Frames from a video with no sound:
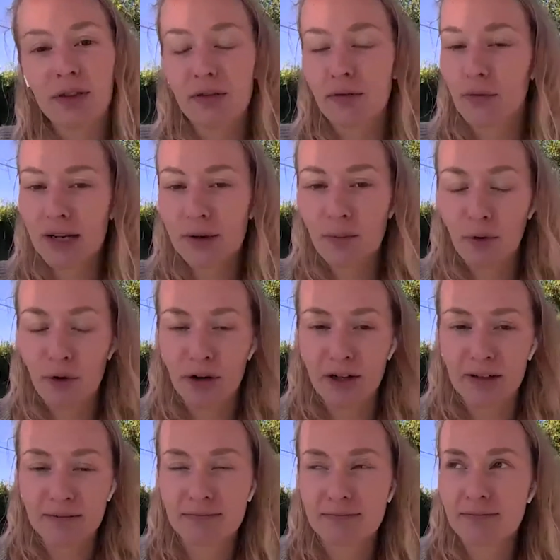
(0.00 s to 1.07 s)
three
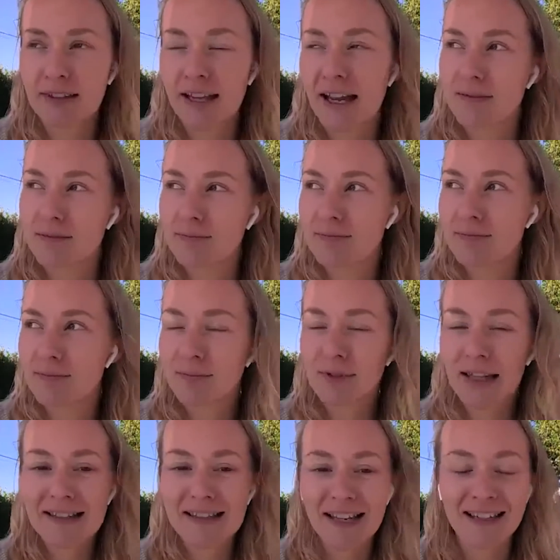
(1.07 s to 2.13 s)
more, yeah,
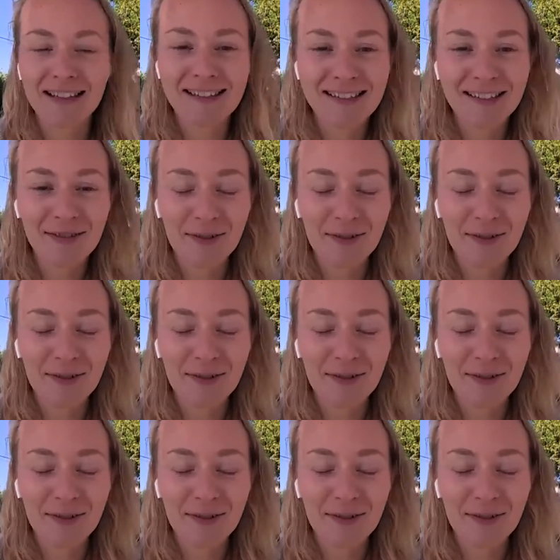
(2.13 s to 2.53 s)
let's say easy